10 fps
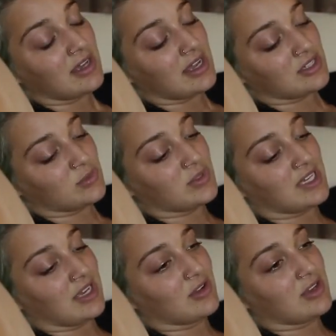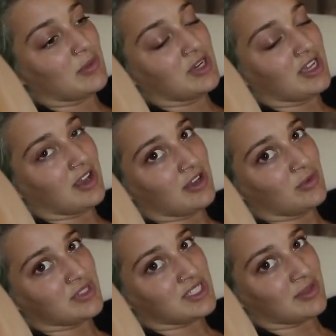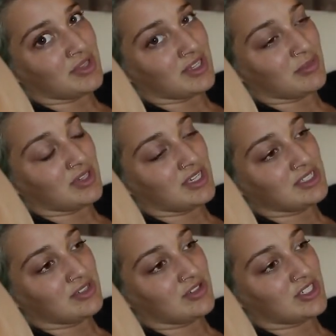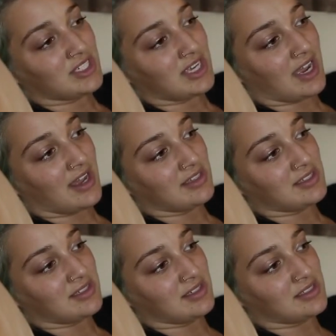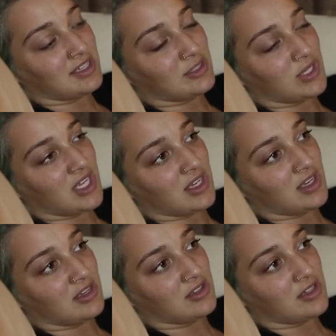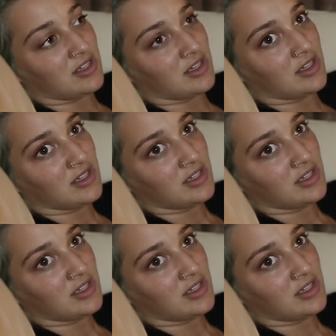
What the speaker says: I just want to, like, I want to cuddle with something, but he's allergic to cats, and he says we can't get a dog.